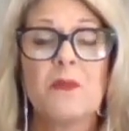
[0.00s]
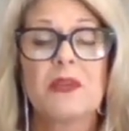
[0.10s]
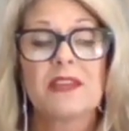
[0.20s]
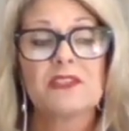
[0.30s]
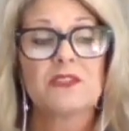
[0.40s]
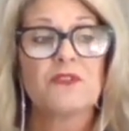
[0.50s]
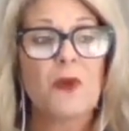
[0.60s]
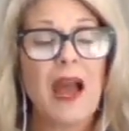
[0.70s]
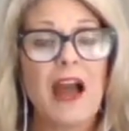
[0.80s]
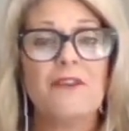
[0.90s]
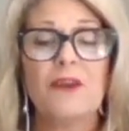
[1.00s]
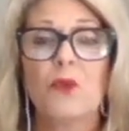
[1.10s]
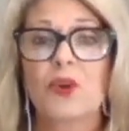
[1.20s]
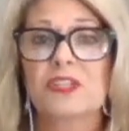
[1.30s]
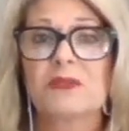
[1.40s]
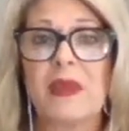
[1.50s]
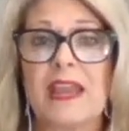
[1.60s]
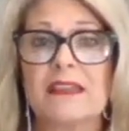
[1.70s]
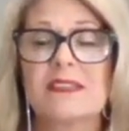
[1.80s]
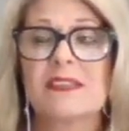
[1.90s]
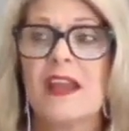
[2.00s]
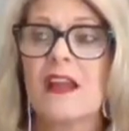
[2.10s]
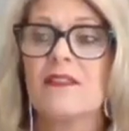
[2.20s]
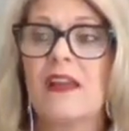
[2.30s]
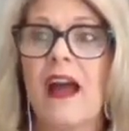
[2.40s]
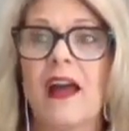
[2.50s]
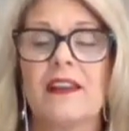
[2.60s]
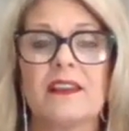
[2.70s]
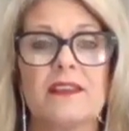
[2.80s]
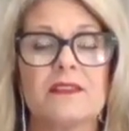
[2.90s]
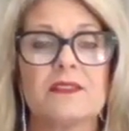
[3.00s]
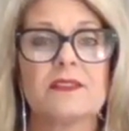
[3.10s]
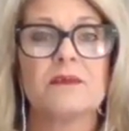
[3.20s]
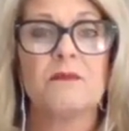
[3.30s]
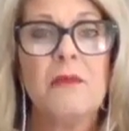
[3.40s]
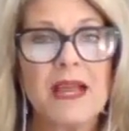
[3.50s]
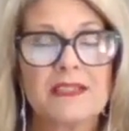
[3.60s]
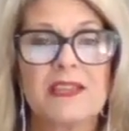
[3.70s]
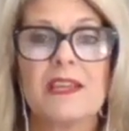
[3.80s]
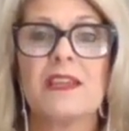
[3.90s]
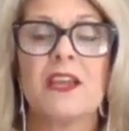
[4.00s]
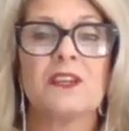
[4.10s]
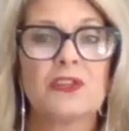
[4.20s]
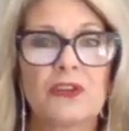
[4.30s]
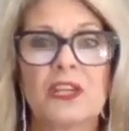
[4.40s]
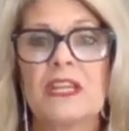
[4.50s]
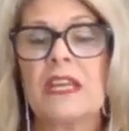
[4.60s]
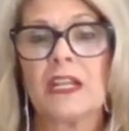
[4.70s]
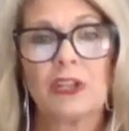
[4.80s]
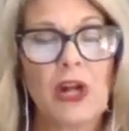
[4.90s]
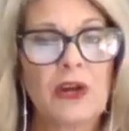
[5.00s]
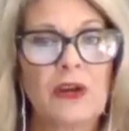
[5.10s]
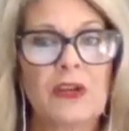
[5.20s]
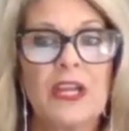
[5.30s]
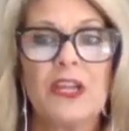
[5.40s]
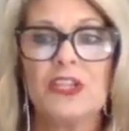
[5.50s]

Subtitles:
Because if you have a workspace that is messy and dirty and cluttered,